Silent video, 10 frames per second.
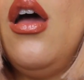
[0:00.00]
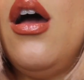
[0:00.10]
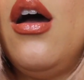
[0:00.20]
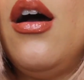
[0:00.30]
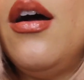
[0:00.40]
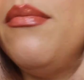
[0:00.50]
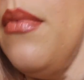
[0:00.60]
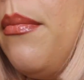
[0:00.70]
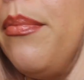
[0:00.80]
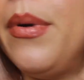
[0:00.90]

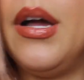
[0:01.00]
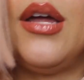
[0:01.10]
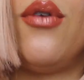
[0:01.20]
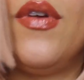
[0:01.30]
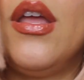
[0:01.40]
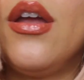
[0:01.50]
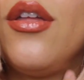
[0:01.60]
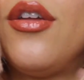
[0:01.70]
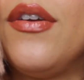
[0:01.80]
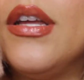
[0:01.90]
but over here
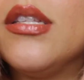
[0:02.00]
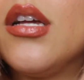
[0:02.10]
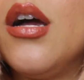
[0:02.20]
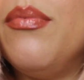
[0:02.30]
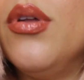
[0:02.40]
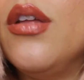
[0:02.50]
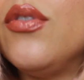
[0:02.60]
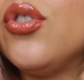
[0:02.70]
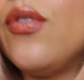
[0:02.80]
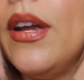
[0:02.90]
there is a couple of
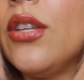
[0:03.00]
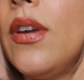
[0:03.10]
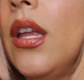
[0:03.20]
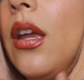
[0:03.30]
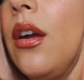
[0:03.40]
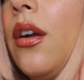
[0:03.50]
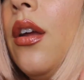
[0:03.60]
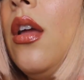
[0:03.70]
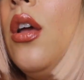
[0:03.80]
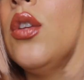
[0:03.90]
strands right
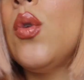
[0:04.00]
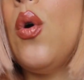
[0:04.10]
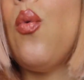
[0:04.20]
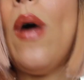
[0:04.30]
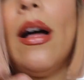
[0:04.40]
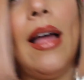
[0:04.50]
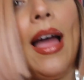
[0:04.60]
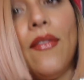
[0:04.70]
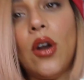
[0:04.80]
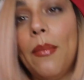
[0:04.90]
here. So while I
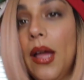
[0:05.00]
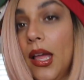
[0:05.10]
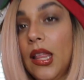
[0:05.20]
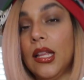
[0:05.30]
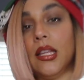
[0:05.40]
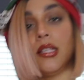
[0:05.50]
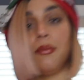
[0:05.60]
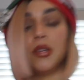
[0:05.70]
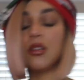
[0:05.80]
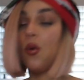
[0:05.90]
have it on my head like this, I'm
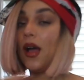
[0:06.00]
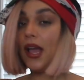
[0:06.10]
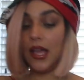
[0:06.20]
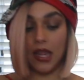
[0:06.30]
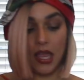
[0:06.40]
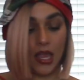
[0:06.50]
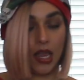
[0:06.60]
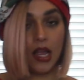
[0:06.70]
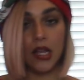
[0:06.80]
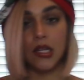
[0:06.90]
just go ahead
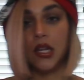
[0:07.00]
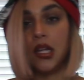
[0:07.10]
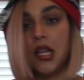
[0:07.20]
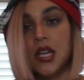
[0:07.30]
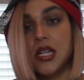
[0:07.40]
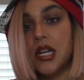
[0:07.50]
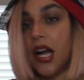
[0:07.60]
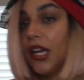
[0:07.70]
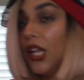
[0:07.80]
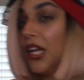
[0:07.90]
and
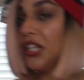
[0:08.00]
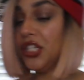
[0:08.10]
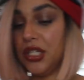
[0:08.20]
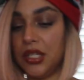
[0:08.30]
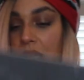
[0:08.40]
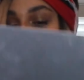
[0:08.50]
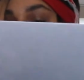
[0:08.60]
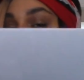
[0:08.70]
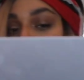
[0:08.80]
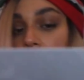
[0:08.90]
kind of like just
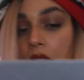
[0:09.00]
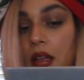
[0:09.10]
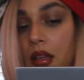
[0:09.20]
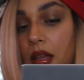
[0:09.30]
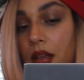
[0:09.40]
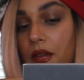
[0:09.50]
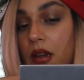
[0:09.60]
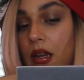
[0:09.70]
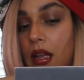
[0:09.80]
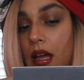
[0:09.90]
even
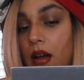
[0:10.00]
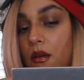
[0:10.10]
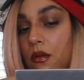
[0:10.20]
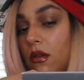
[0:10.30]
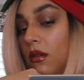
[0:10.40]
it out.